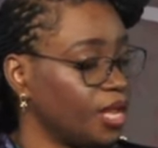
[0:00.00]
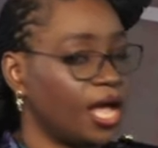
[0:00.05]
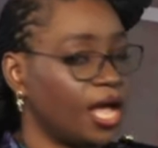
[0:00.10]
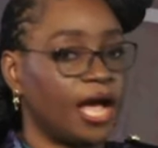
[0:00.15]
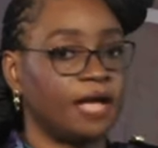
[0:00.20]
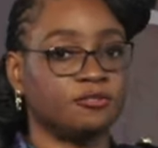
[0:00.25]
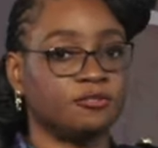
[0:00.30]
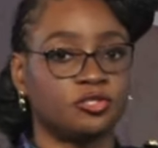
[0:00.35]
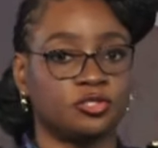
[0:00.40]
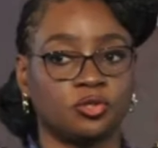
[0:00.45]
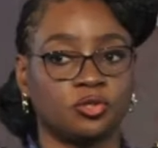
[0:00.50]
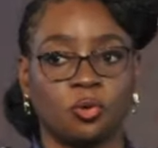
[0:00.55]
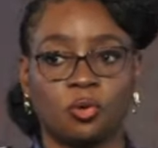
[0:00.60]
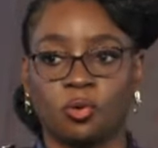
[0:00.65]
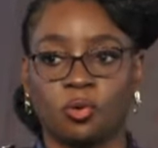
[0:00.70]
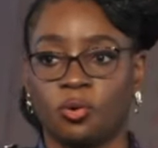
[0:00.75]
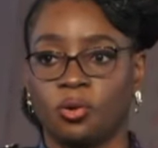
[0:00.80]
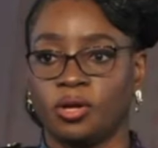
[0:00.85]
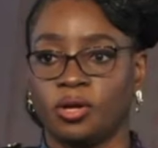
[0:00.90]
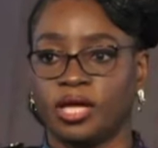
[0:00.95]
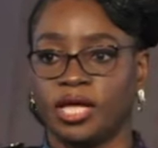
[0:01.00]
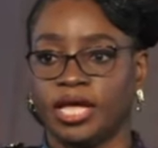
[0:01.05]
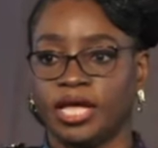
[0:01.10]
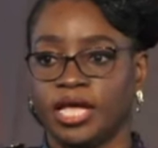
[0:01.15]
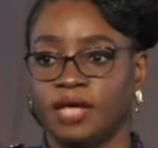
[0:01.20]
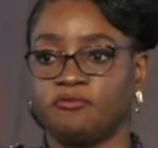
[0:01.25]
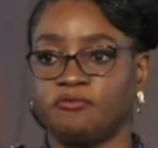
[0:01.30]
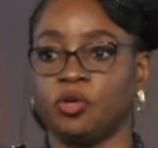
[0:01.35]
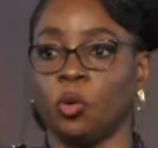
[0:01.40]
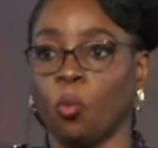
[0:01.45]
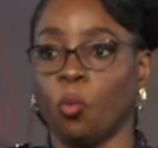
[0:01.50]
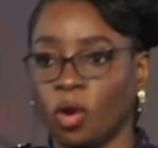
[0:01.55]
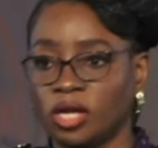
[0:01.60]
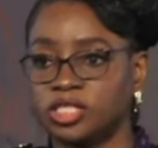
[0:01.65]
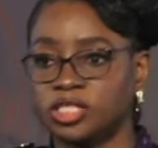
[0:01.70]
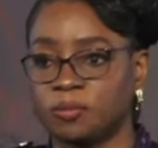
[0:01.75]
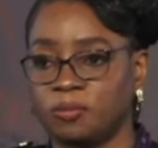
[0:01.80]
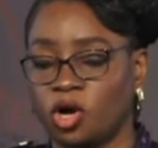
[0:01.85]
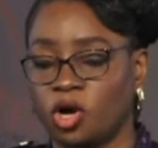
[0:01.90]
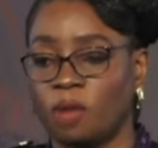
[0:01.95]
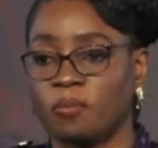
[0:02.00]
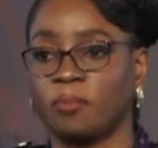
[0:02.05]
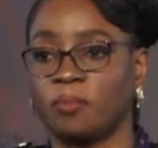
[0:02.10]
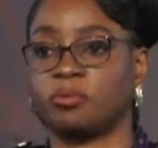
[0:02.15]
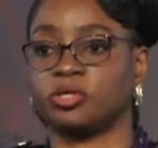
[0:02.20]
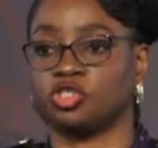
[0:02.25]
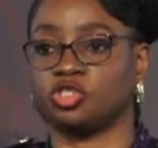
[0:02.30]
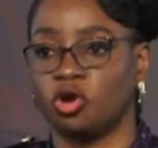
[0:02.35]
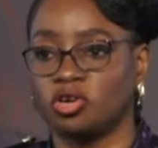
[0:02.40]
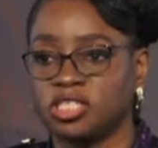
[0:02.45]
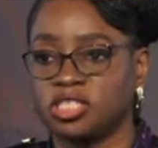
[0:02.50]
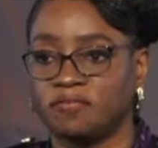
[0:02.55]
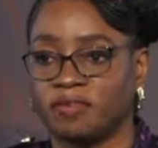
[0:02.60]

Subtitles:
And so if you want to become a productive